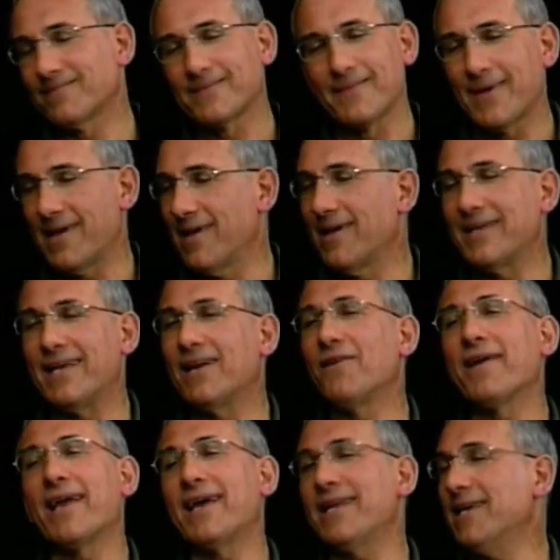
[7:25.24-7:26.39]
Uh, you know,
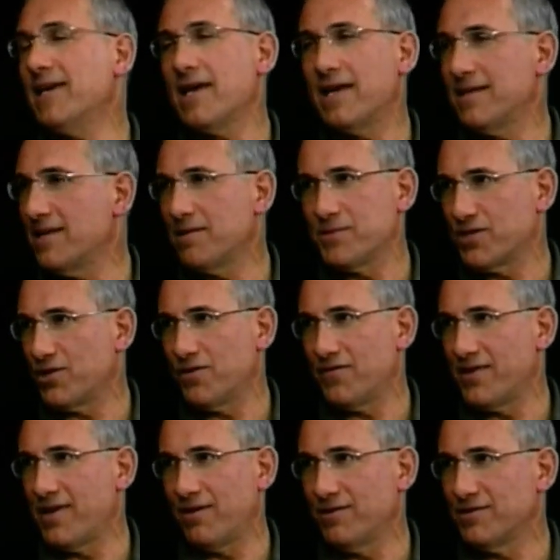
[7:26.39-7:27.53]
any candid observer
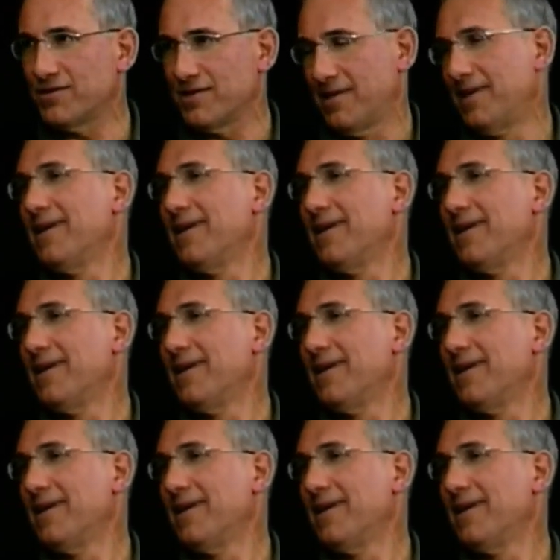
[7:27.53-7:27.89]
knows